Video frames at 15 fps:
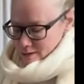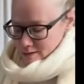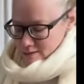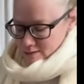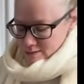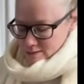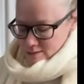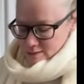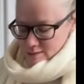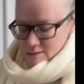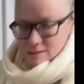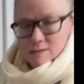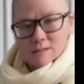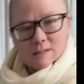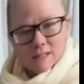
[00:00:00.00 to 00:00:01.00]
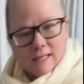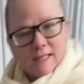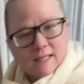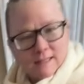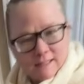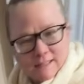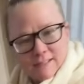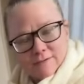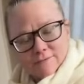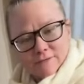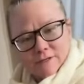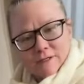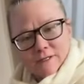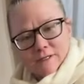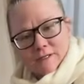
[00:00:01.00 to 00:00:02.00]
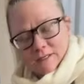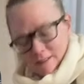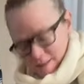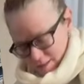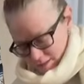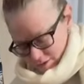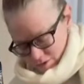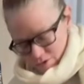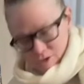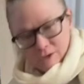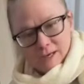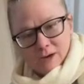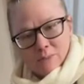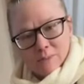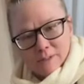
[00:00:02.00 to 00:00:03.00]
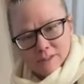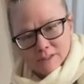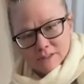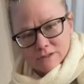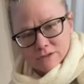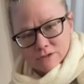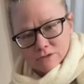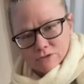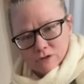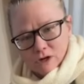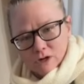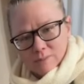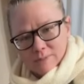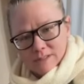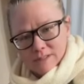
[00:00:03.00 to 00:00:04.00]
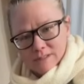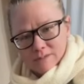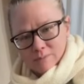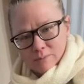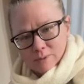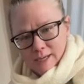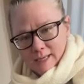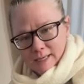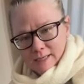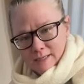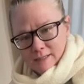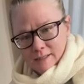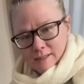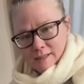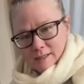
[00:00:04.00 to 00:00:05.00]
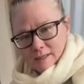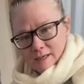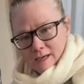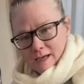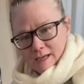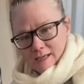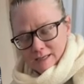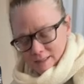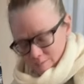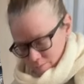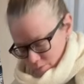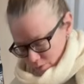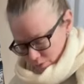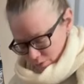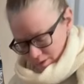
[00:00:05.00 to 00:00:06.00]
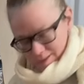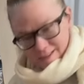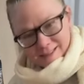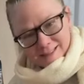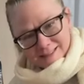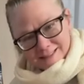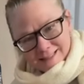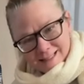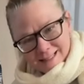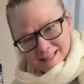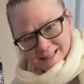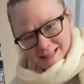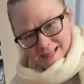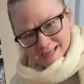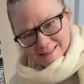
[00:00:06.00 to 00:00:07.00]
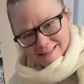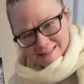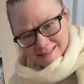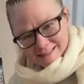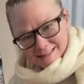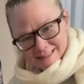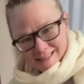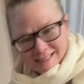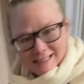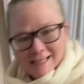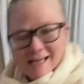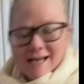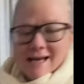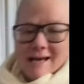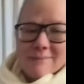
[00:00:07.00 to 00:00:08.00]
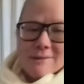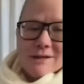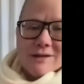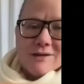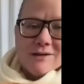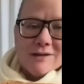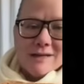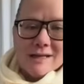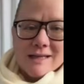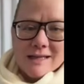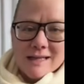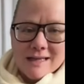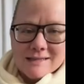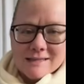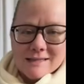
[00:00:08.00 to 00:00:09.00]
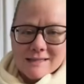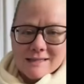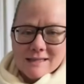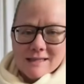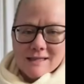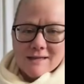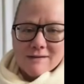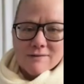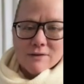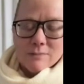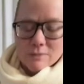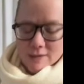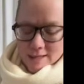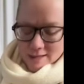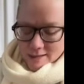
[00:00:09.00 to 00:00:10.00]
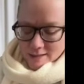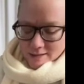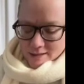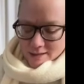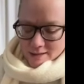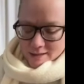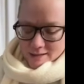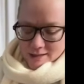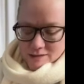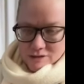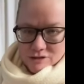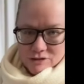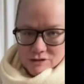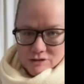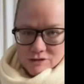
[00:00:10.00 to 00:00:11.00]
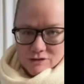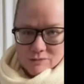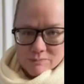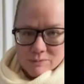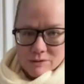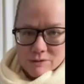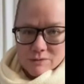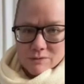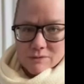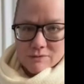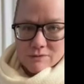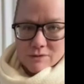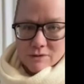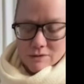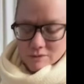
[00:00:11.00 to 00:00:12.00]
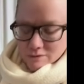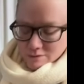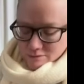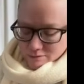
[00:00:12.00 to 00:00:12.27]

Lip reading: it's slightly different in its turnout, but this is a strong piece of bread. I can pull on it. Can you see the elasticity? I'm going to call that elasticity of the bread. It's just beautiful.